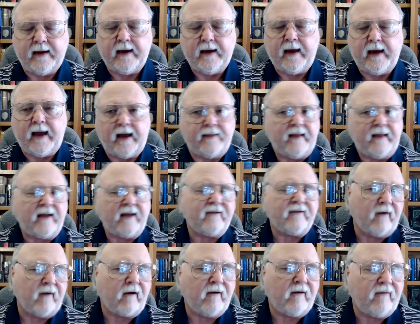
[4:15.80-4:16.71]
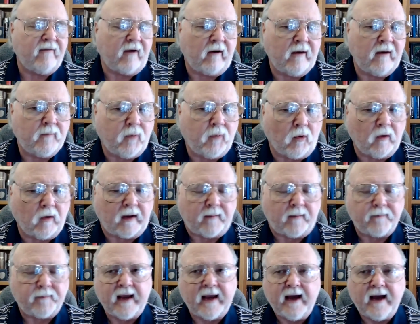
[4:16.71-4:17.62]
And that's very, very
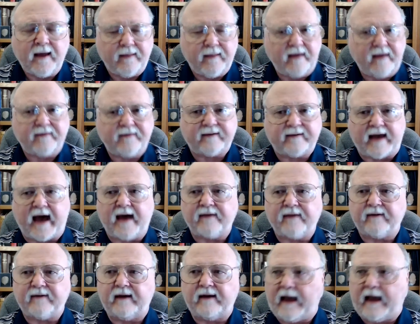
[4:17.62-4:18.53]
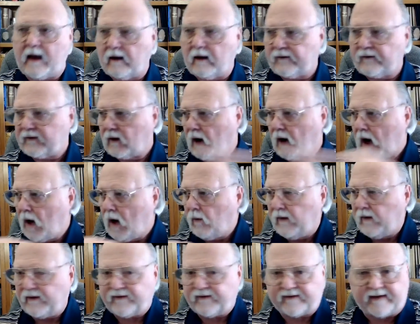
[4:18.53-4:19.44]
important. These guys and gals are
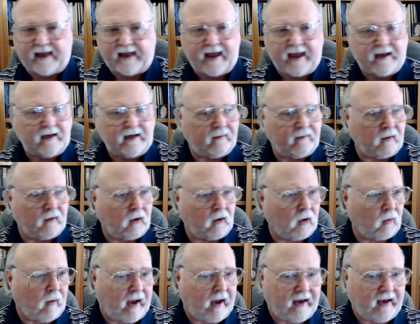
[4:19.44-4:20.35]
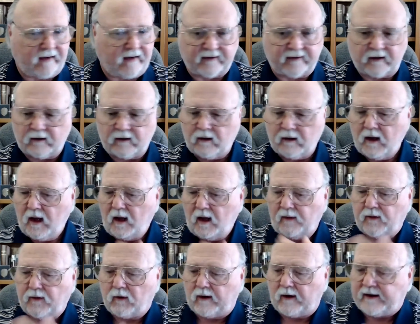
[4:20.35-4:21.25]
always scanning the horizon.
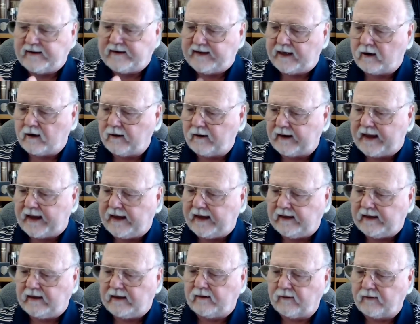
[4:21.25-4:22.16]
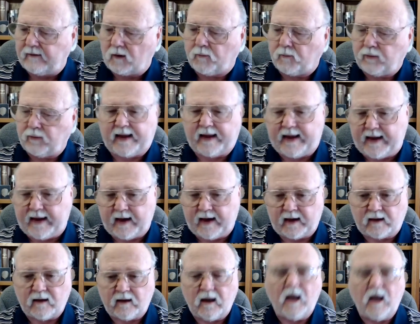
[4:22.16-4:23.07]
They're interrogating their
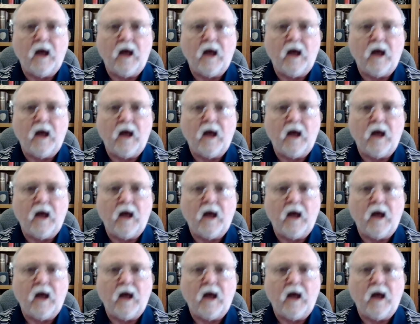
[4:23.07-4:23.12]
plan.